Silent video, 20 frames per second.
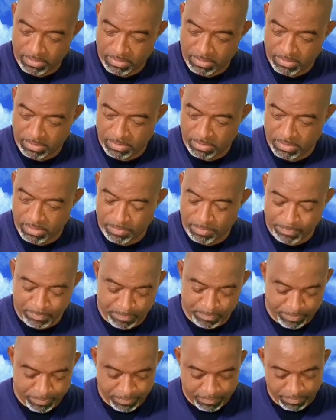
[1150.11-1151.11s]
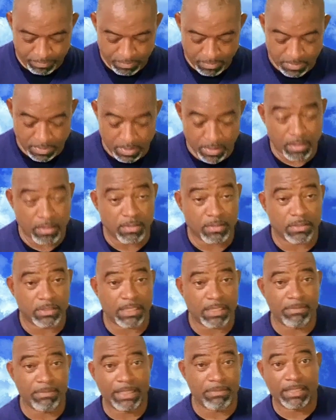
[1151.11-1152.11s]
Nope. Because
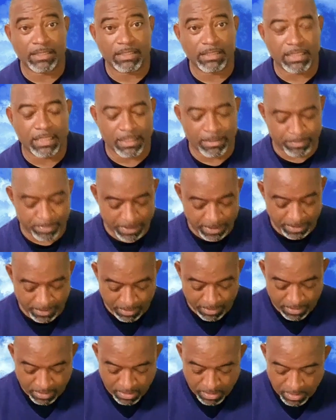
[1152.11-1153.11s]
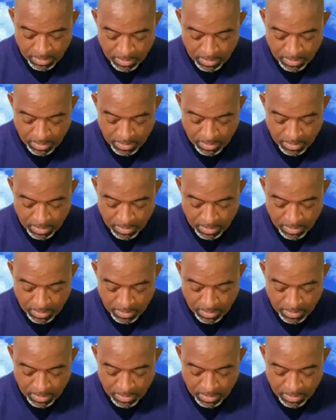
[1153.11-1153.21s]
suddenly listen to airplanes.